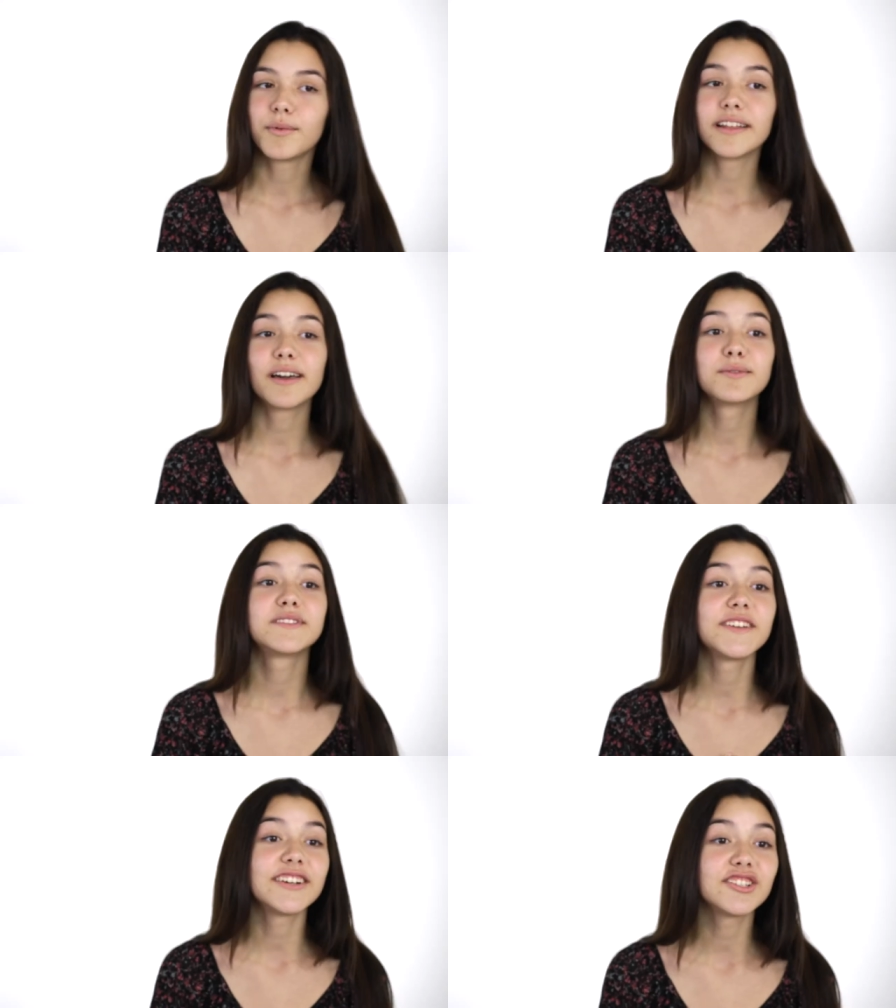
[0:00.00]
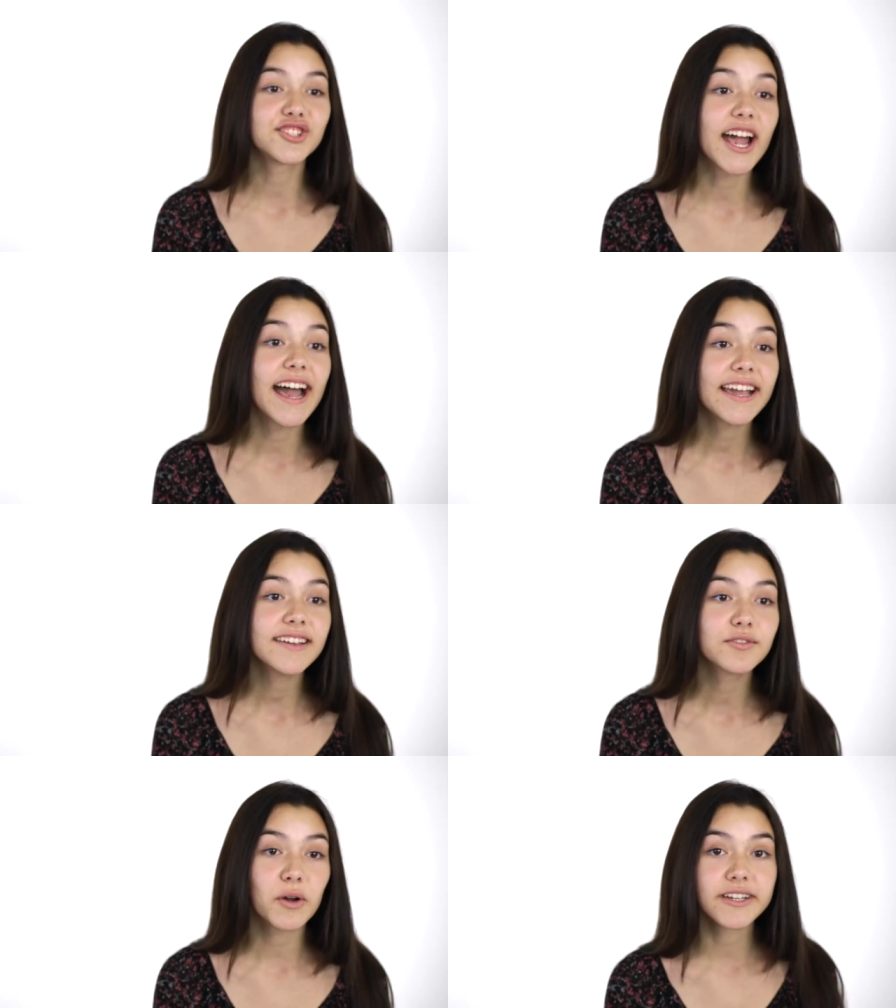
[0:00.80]
Well, I was very shy
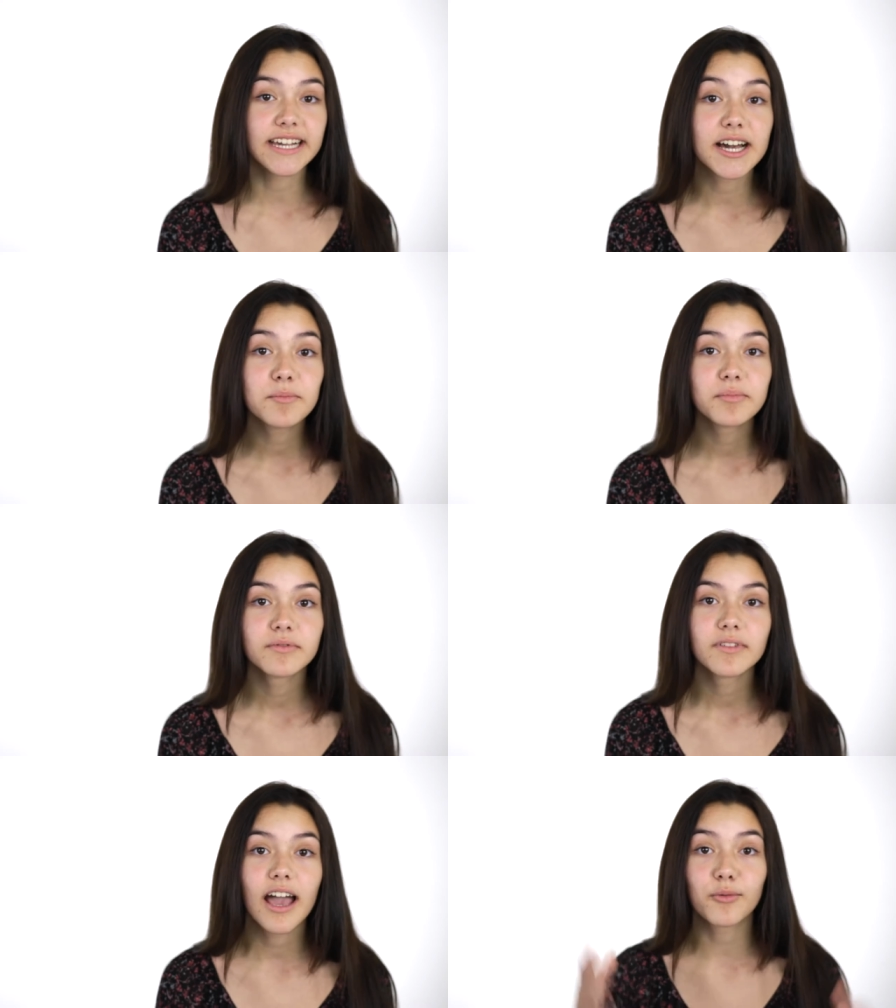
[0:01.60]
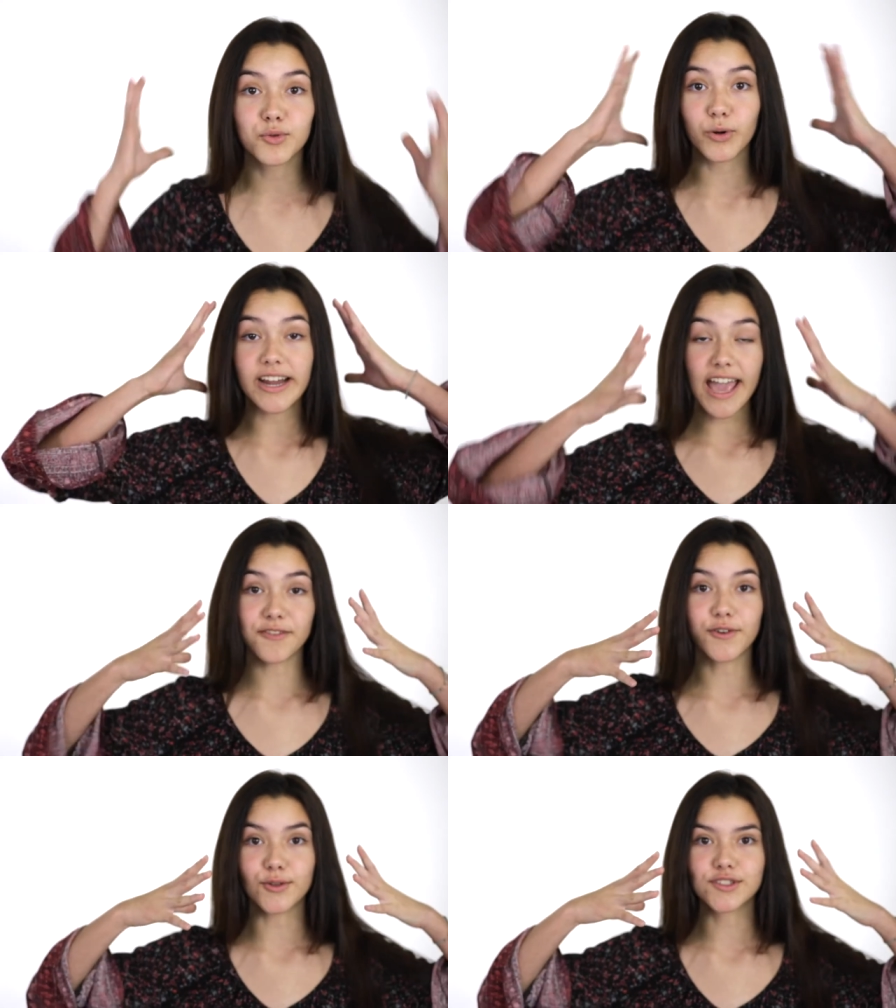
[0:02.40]
growing up, I would wear
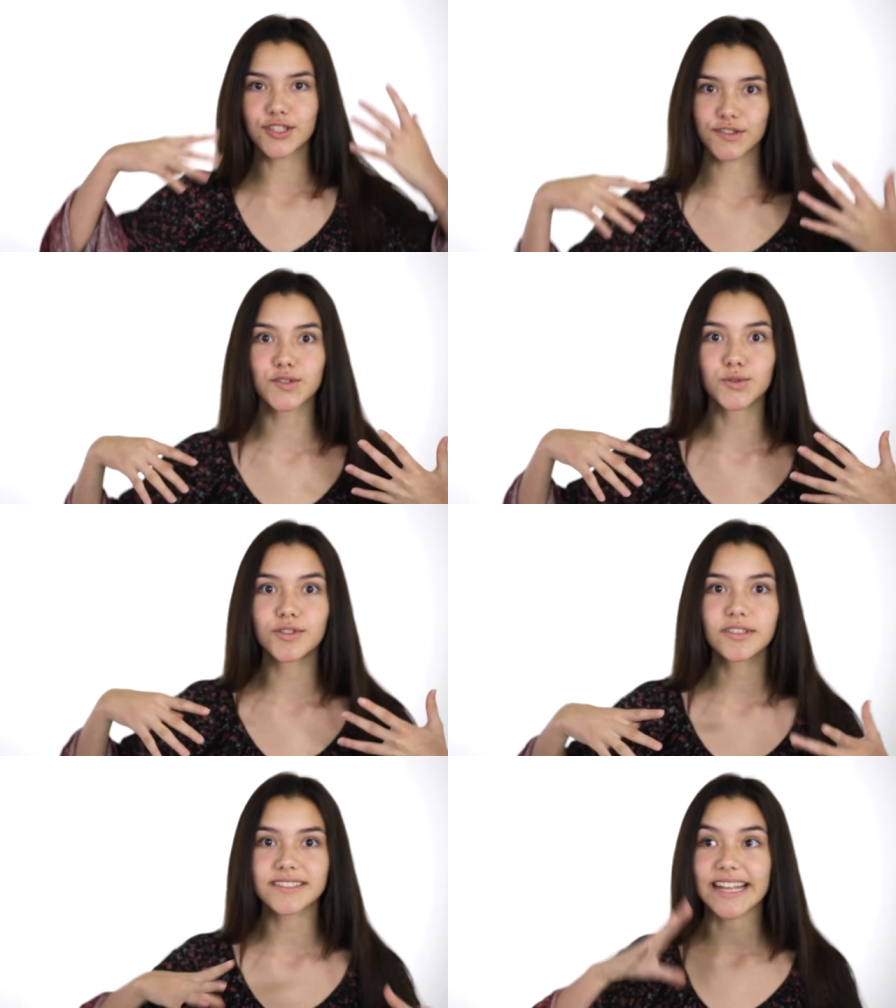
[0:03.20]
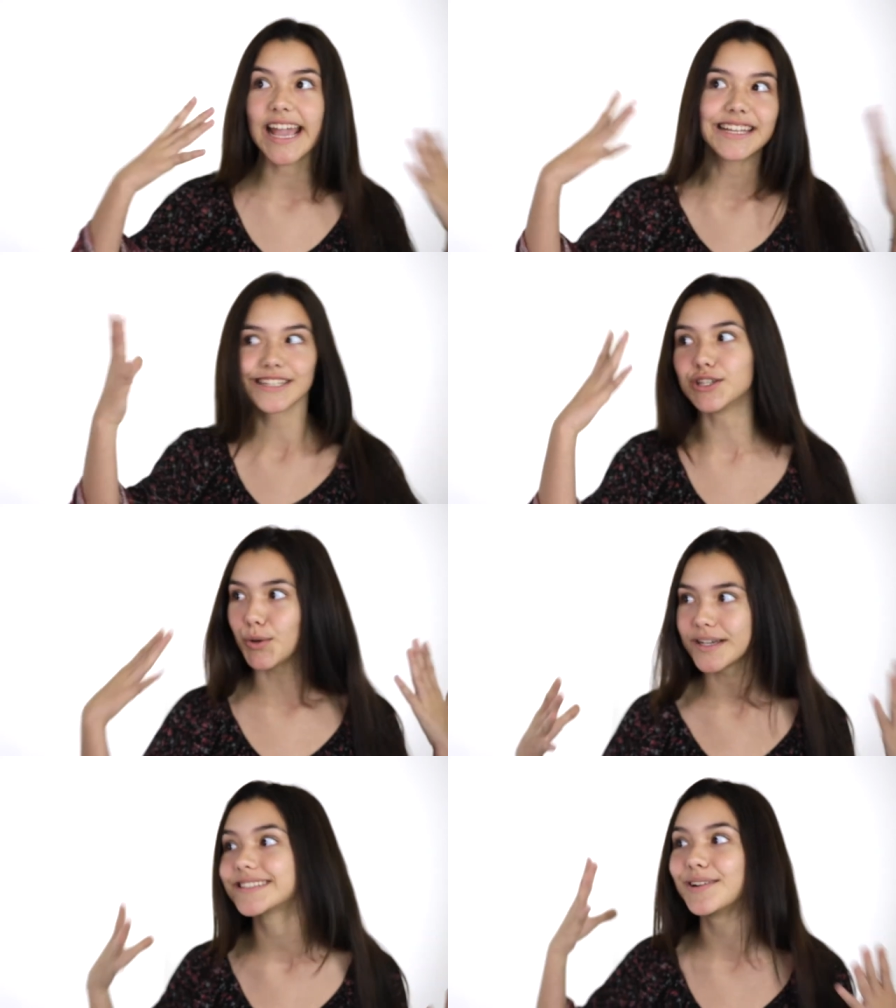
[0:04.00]
headphones to school because I hated the
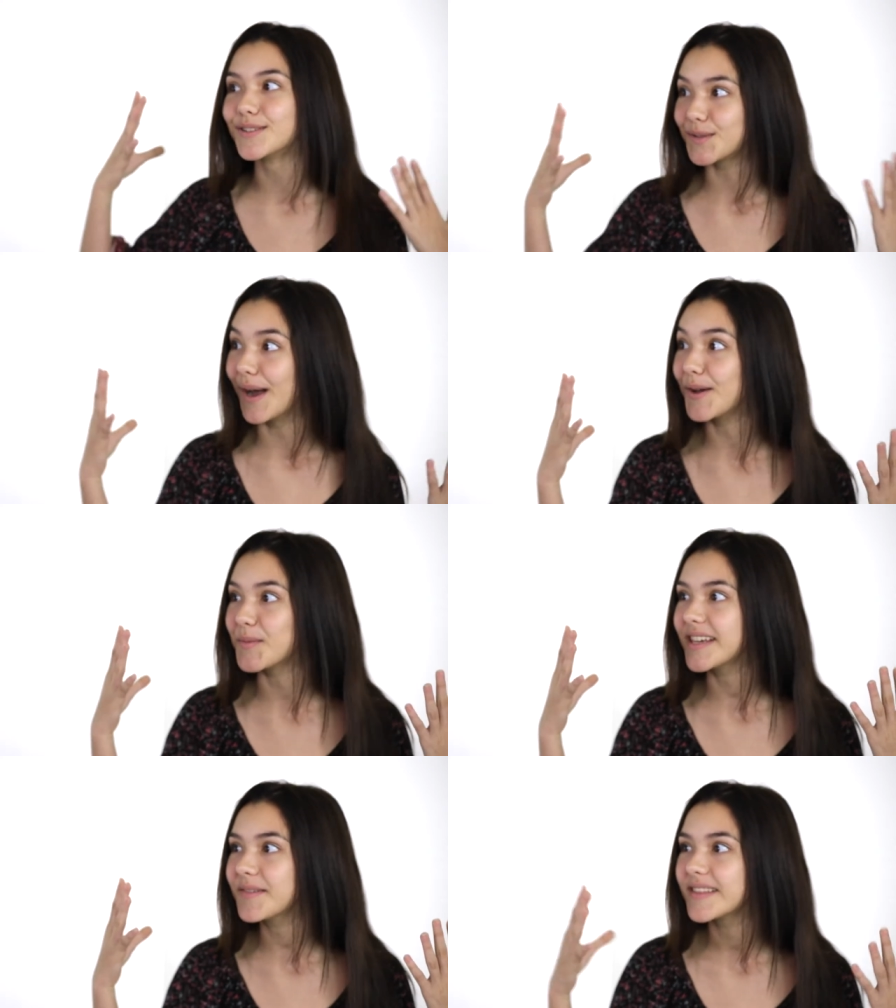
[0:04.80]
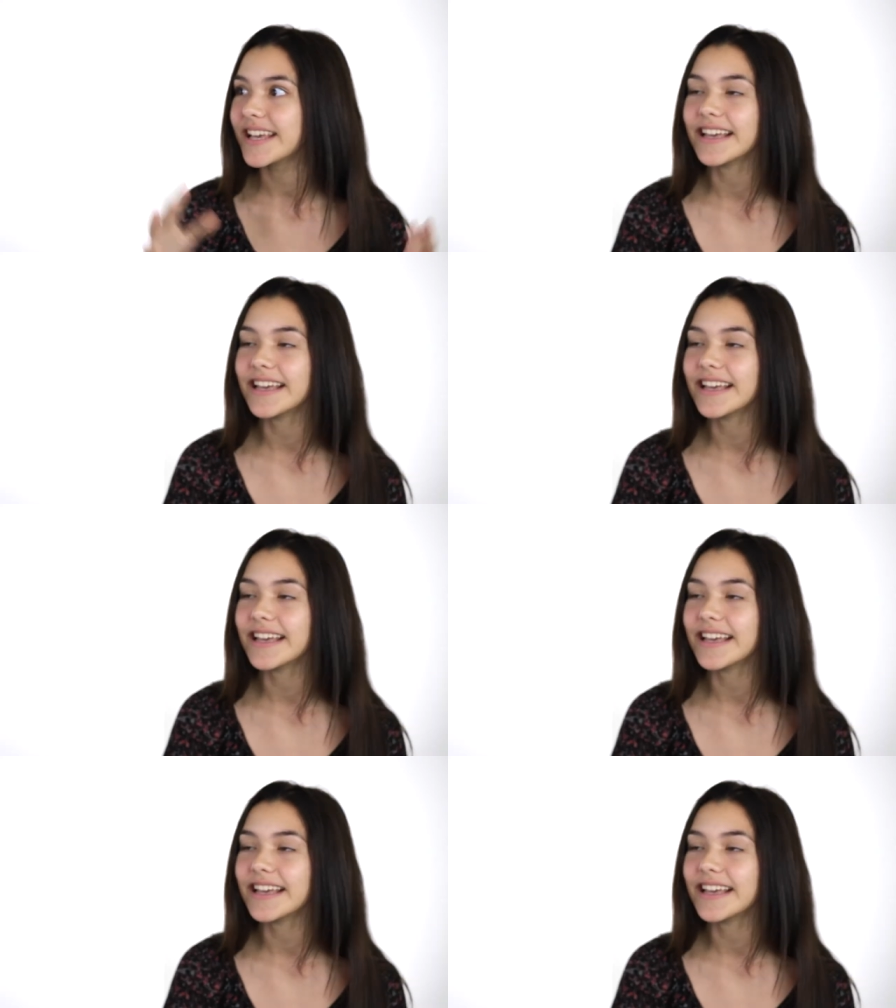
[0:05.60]
noise that was around me.